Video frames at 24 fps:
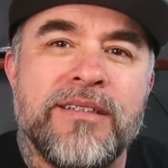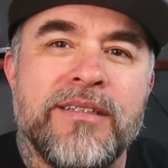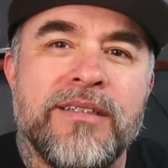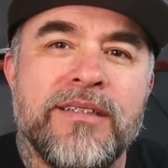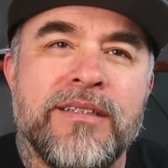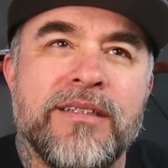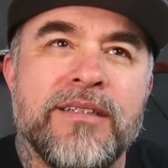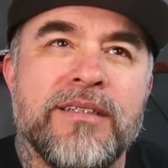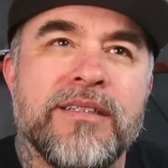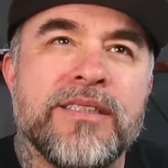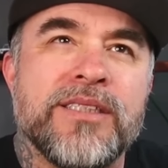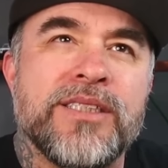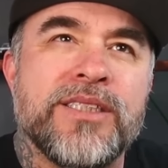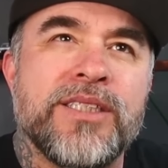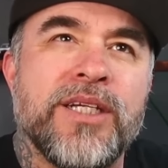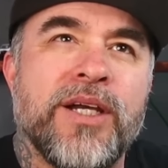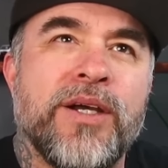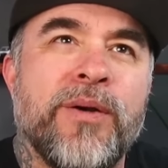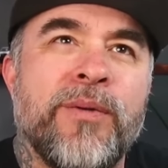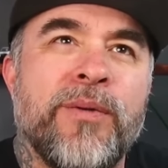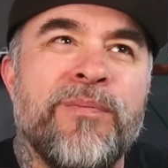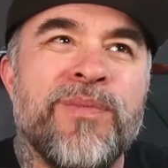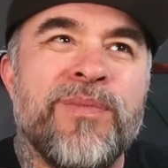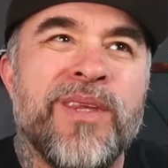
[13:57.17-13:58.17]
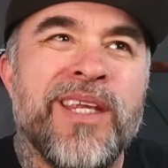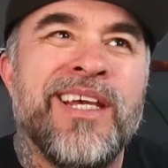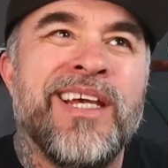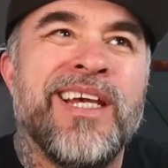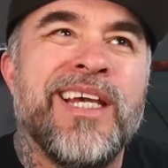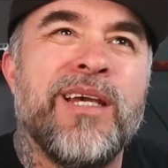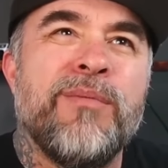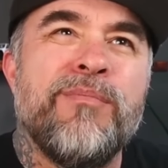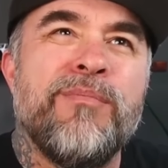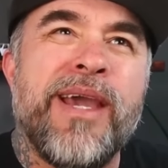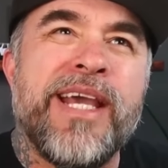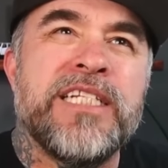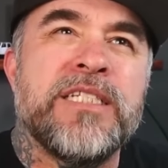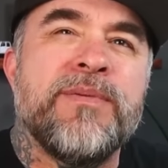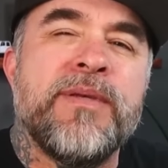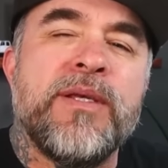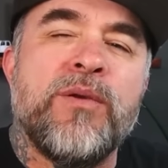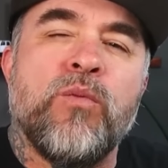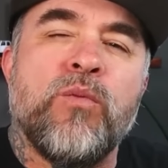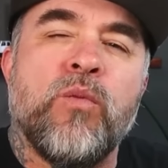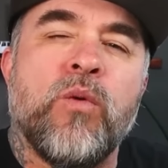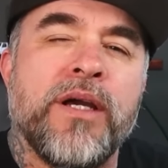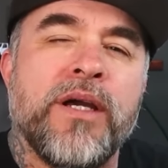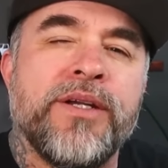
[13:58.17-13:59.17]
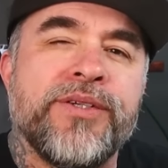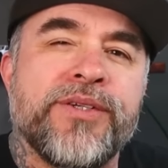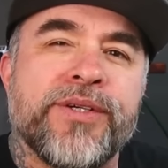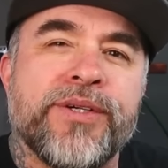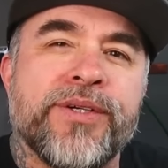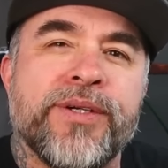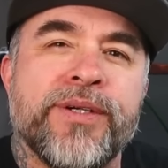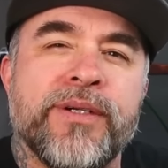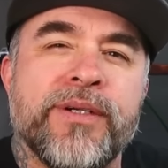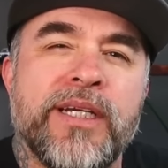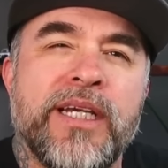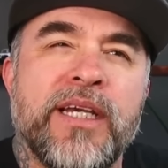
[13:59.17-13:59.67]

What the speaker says: So it makes me wonder if